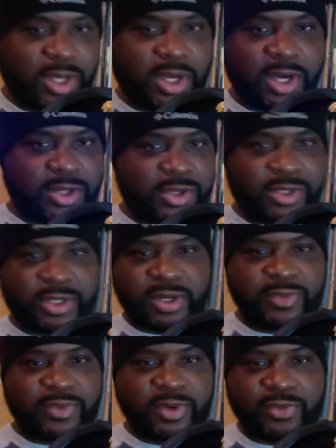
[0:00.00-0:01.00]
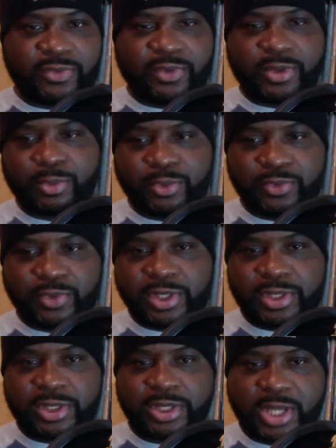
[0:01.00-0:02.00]
other stuff, free
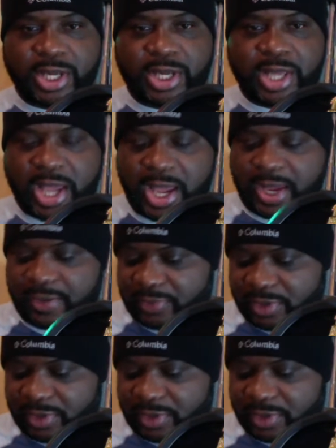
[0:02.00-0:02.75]
movies that they have.